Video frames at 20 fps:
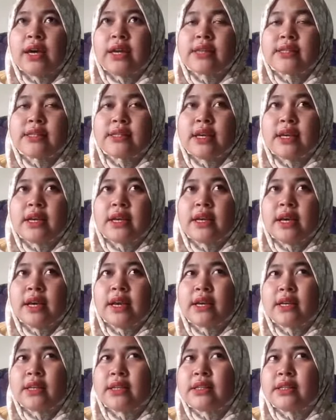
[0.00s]
as a
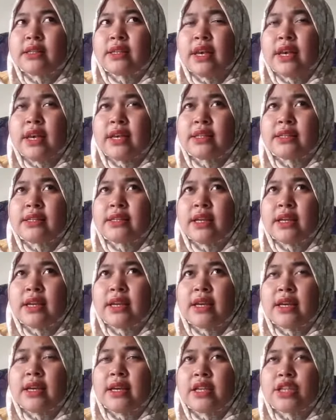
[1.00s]

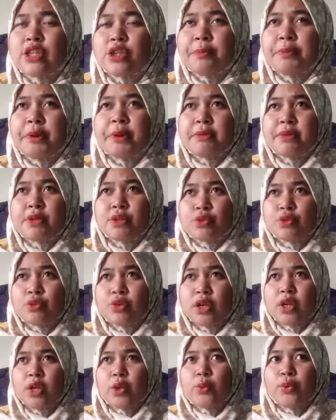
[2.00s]
English department
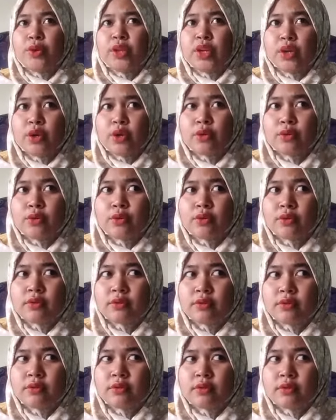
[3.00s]
student, we know,
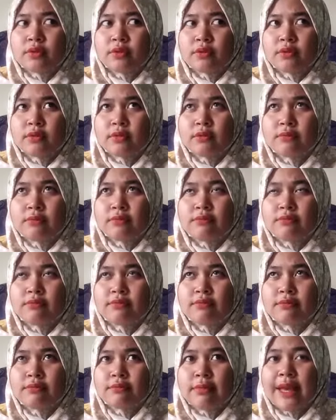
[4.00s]

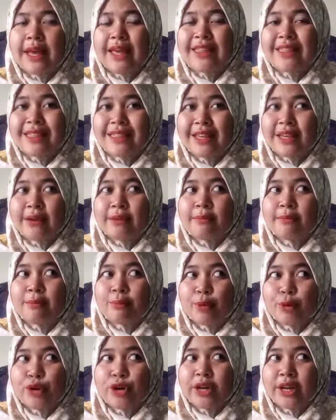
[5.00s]
I think,
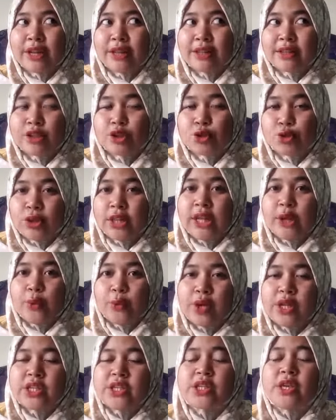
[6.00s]
more than 2
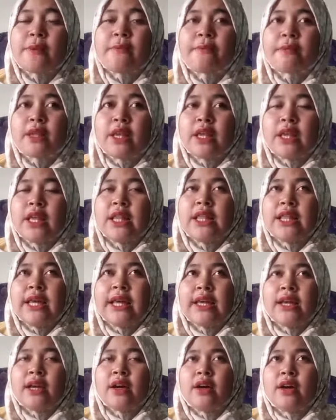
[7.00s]
language,
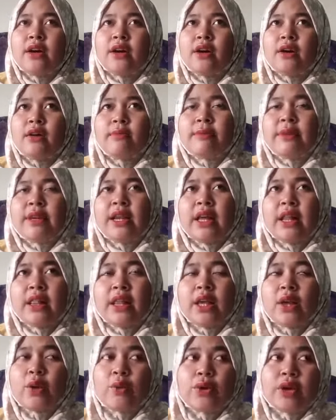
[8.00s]
like
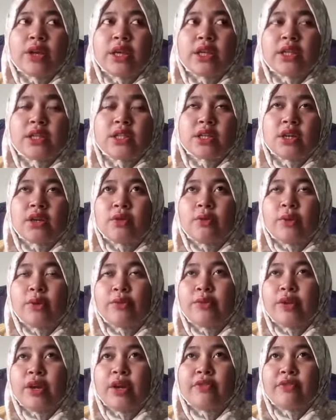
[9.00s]
Minang language
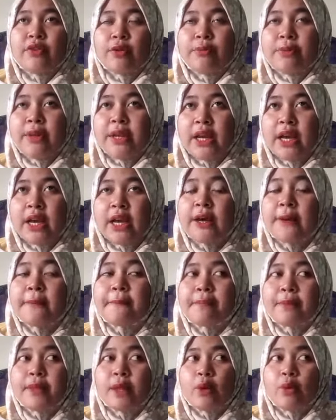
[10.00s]
when we are from Minang